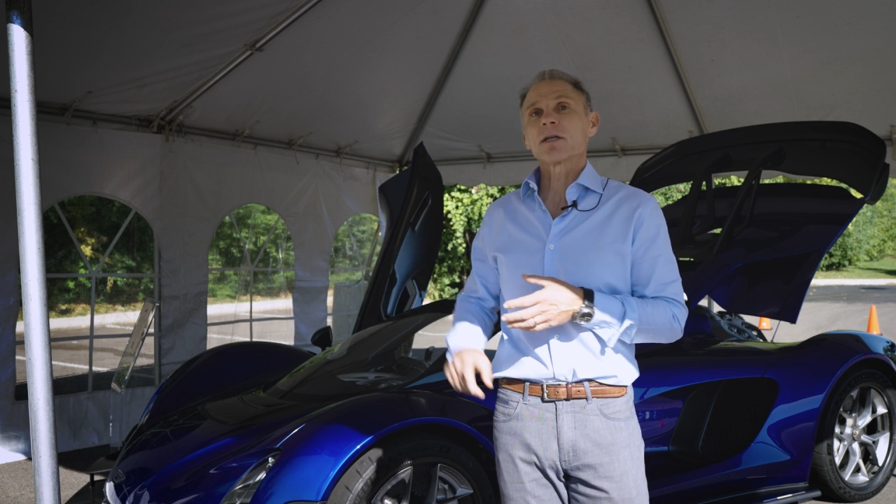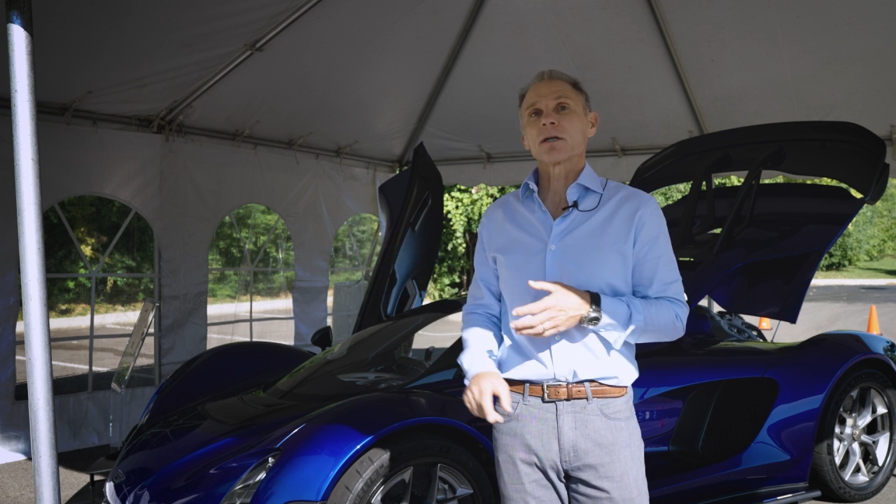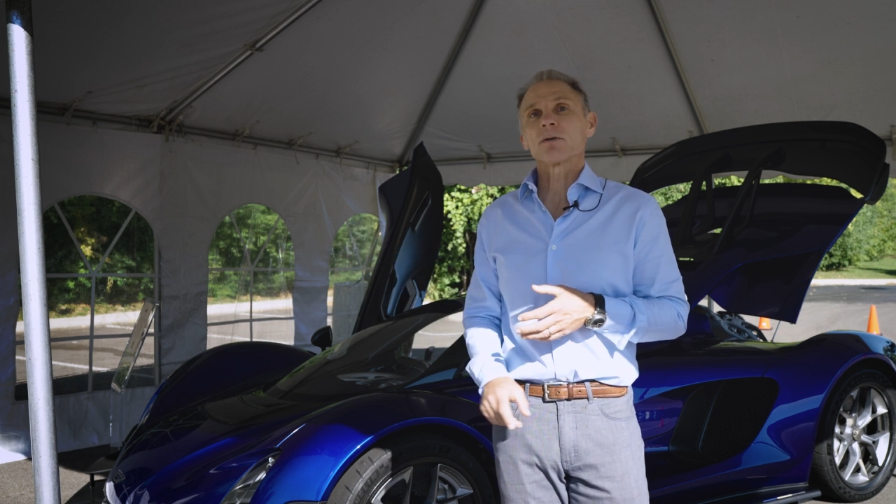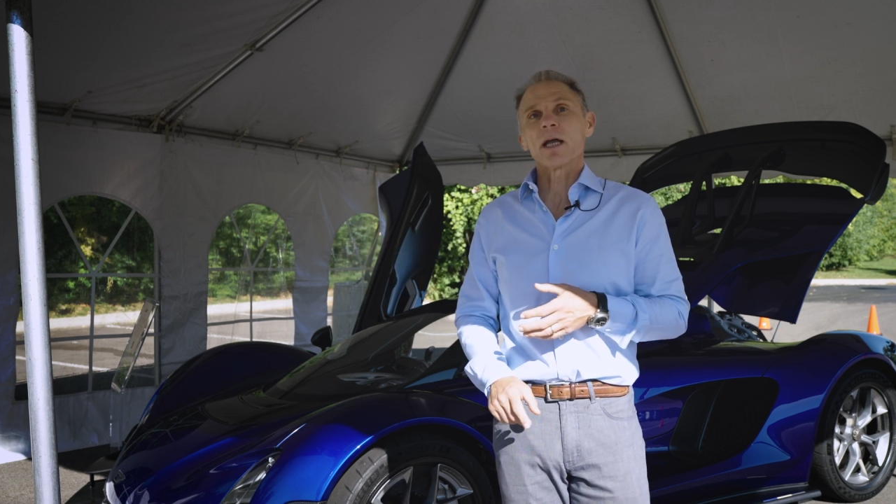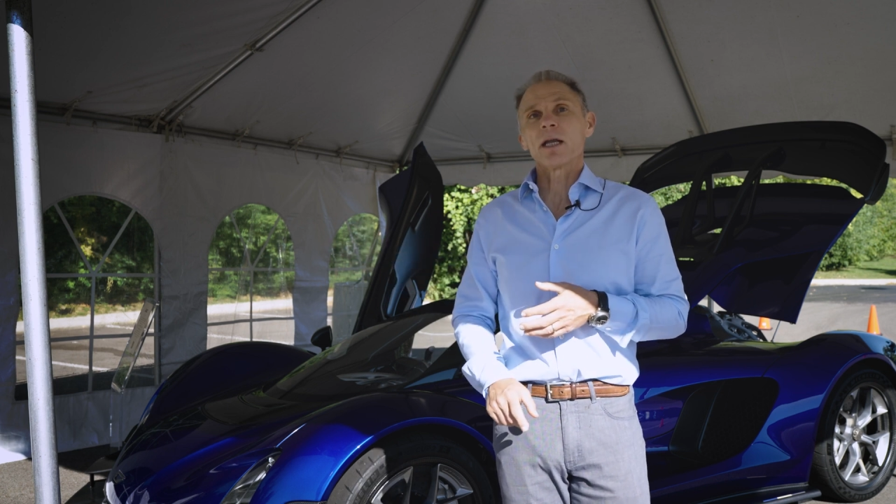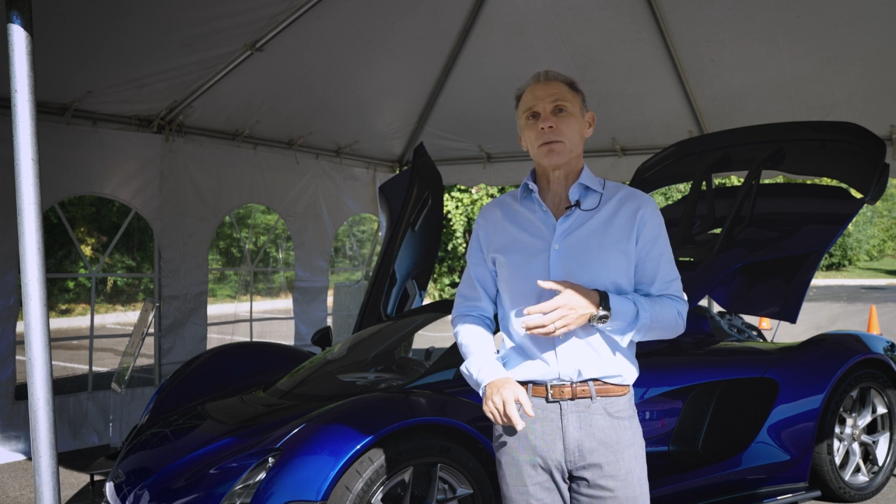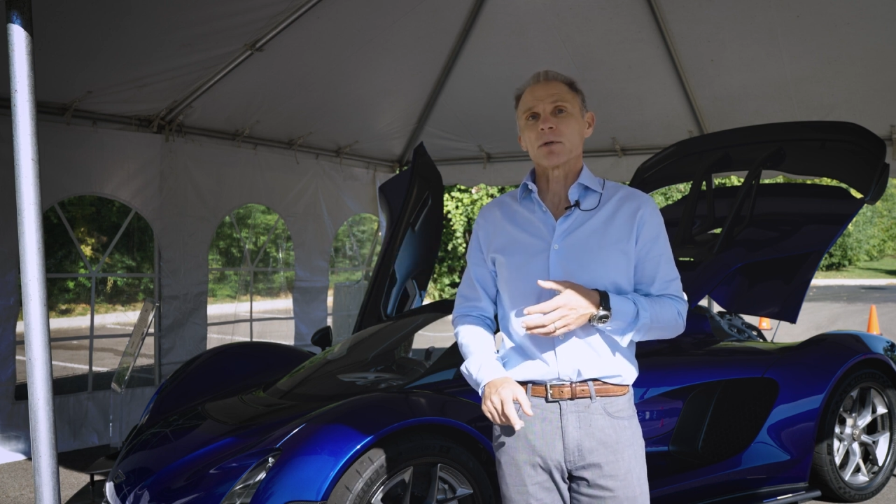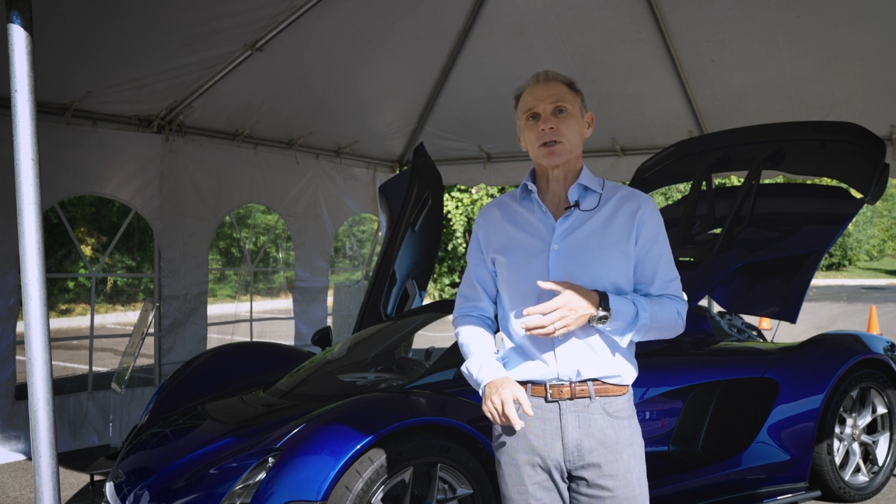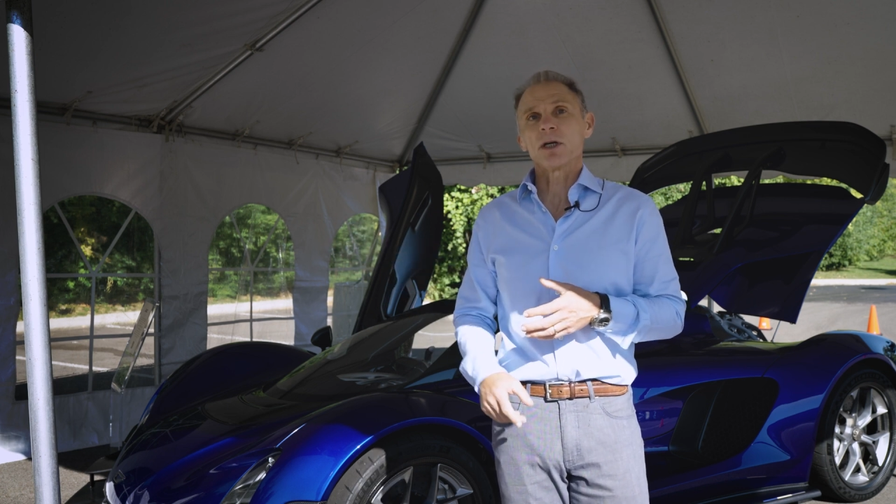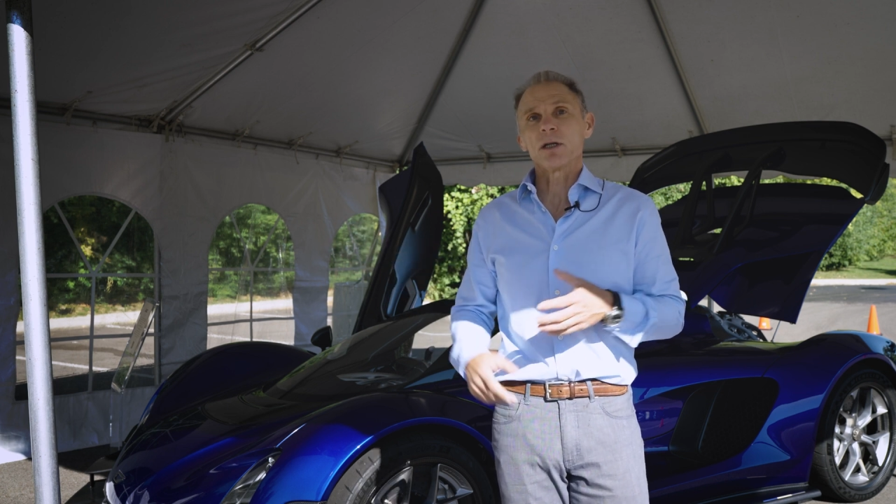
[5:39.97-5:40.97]
to create a
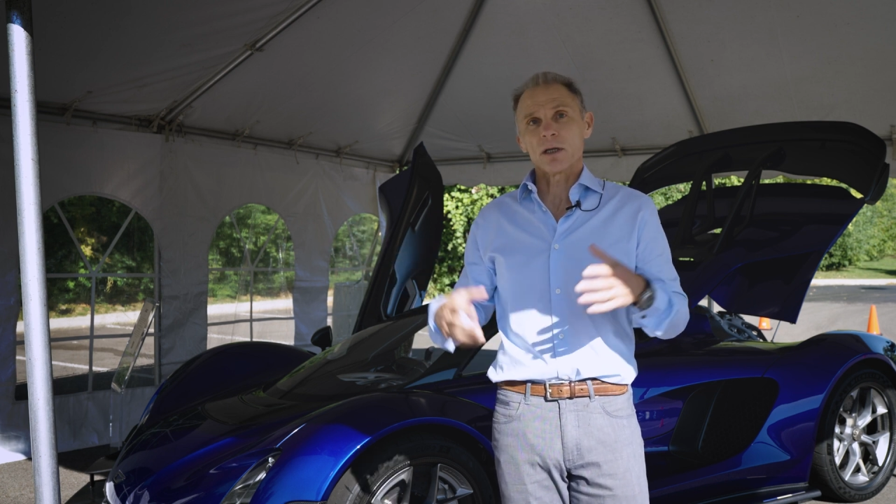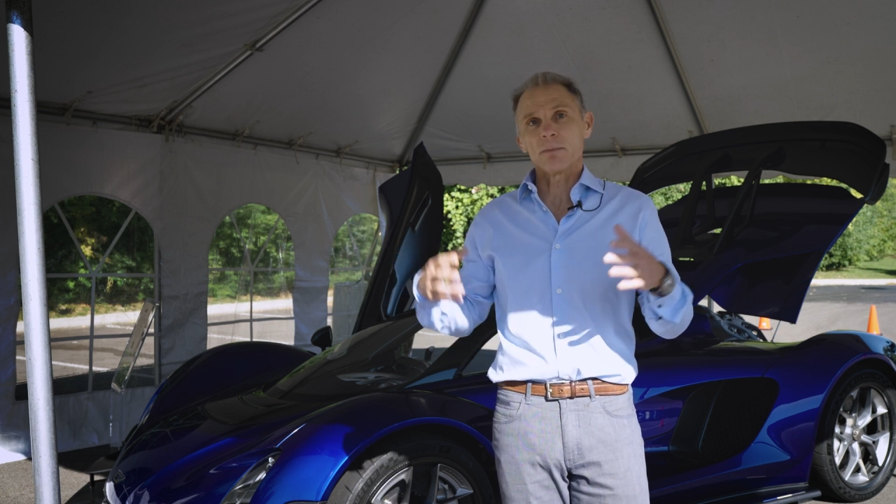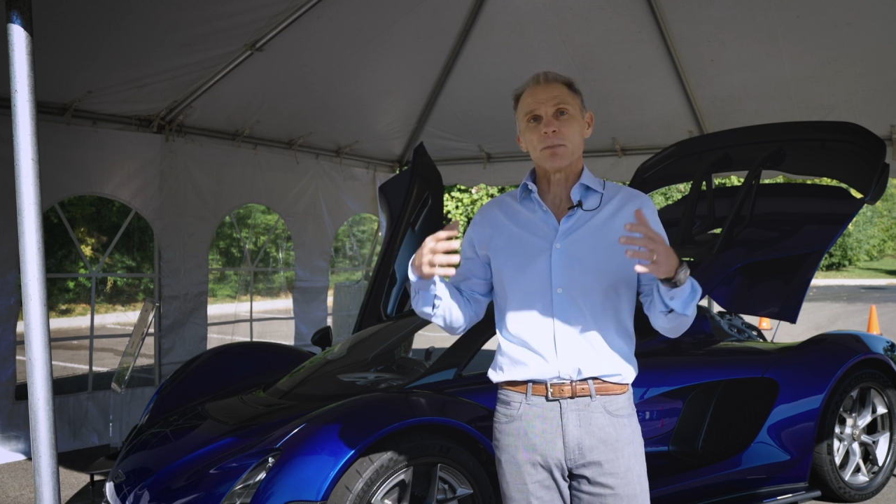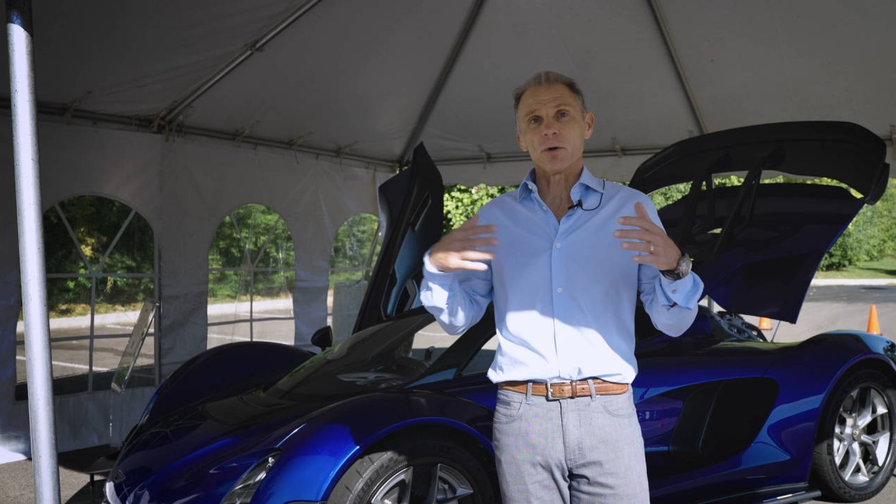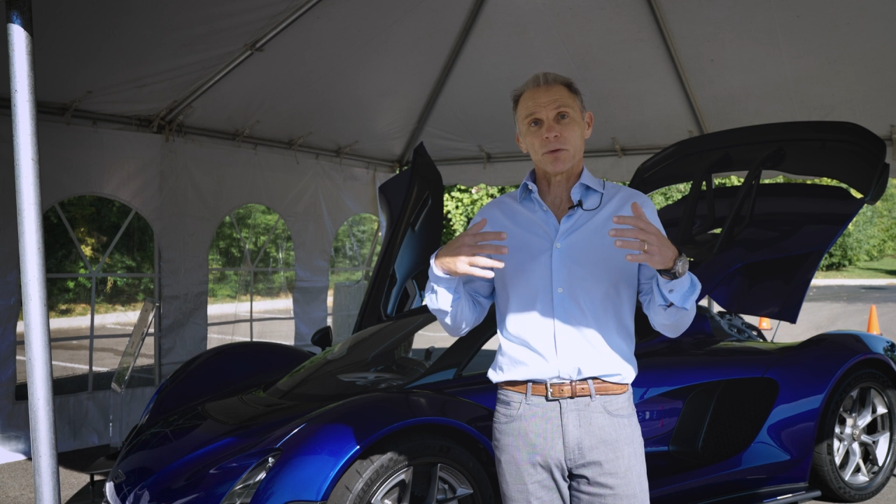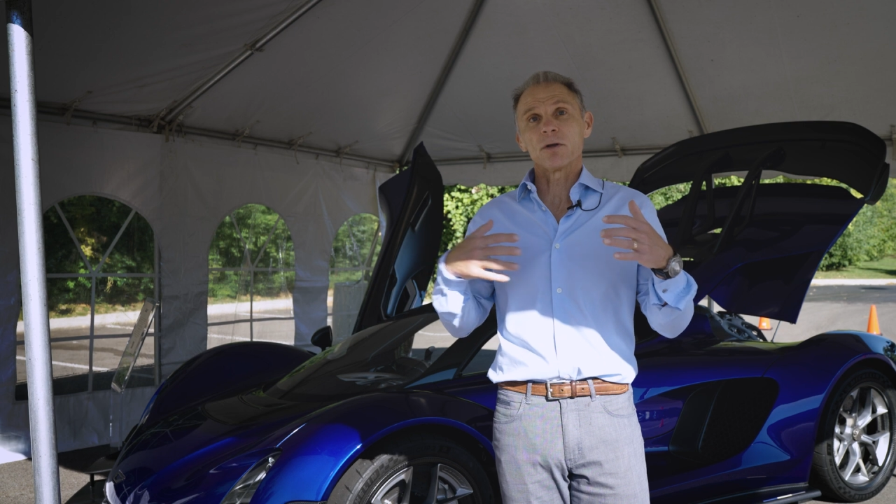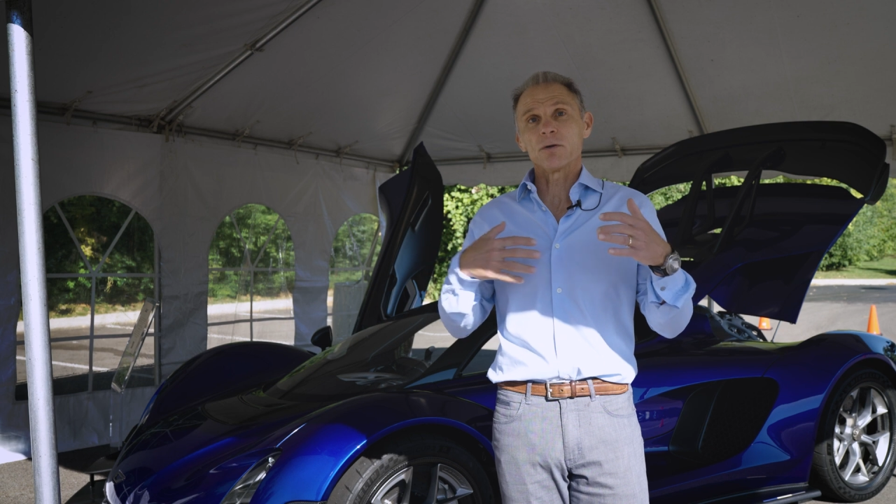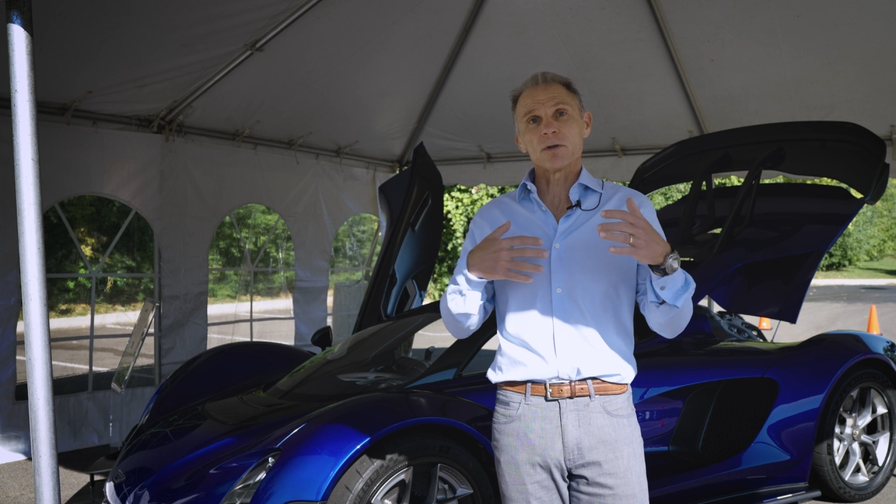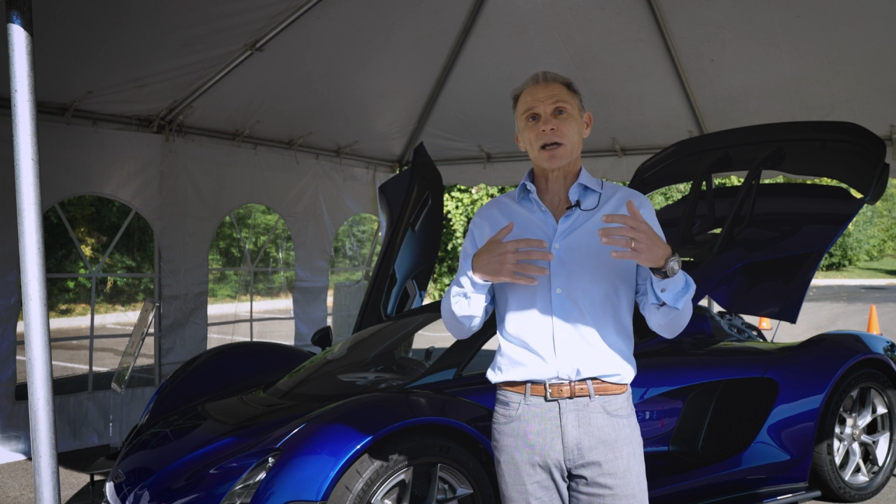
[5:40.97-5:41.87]
machine that both used